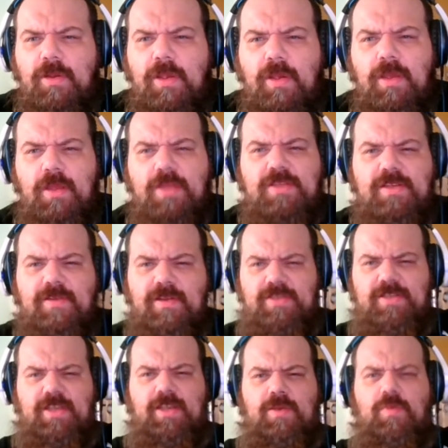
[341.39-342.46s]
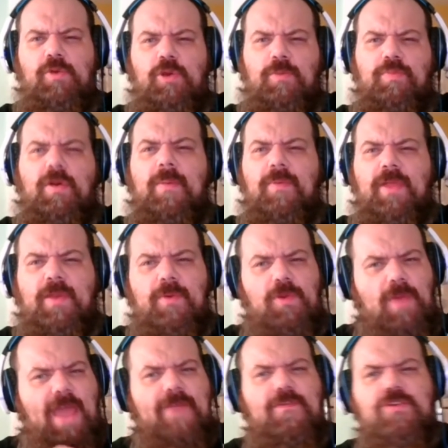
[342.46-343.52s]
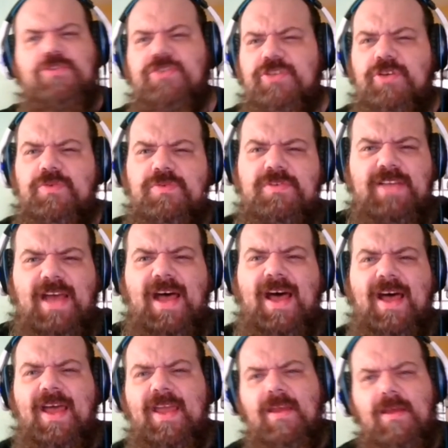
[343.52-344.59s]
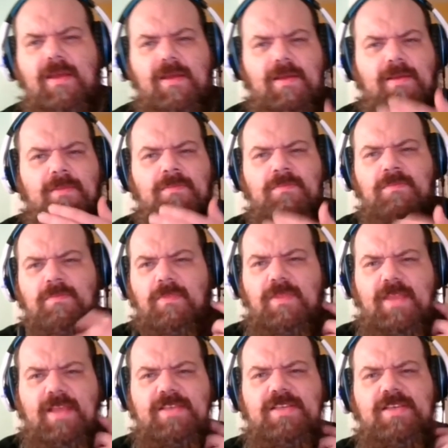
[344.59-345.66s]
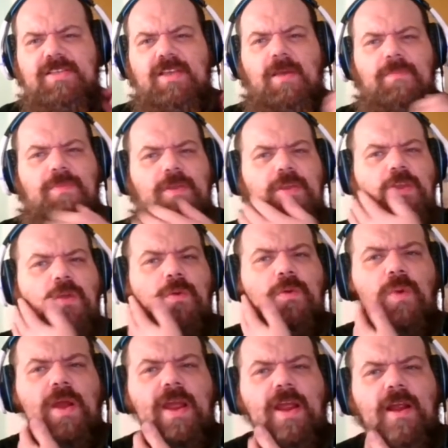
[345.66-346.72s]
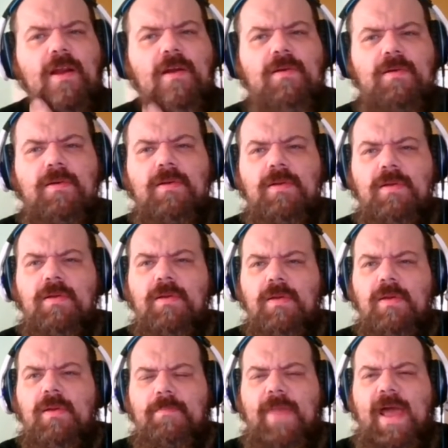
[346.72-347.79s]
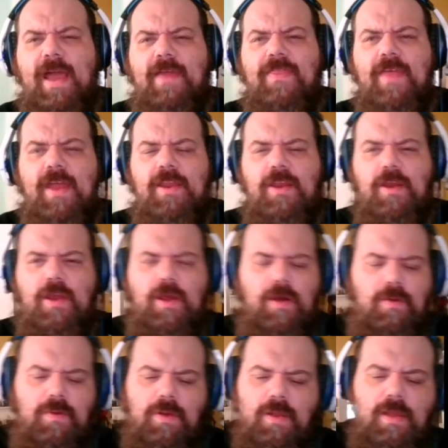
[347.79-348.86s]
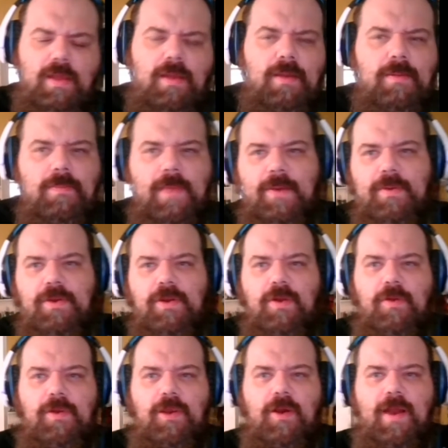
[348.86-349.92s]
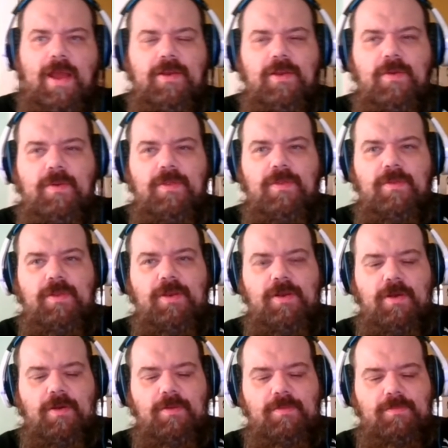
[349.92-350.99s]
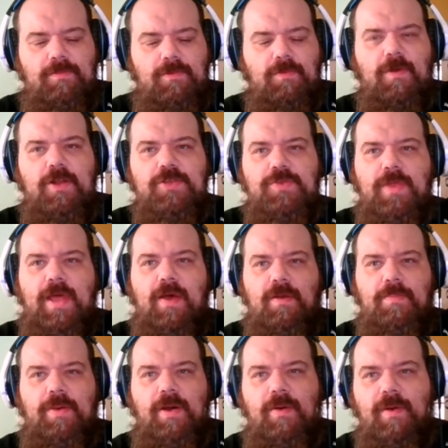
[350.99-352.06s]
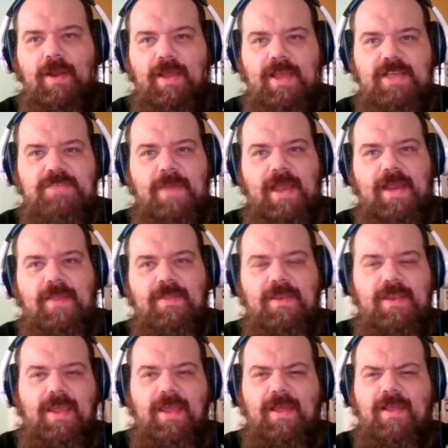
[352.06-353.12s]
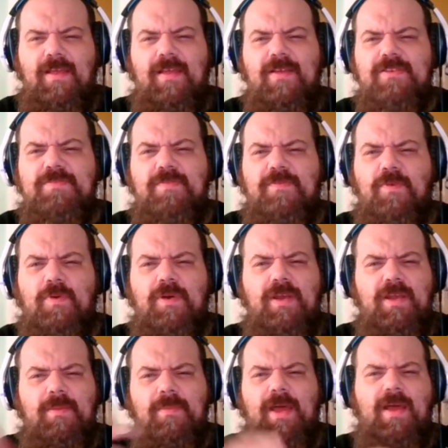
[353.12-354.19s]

It's like when you're proper, like when you have your suit and tie. This is something you would wear back then. You know, back when you're out doing the runs with Al Capone, I guess back in the day. Oh, it was before him.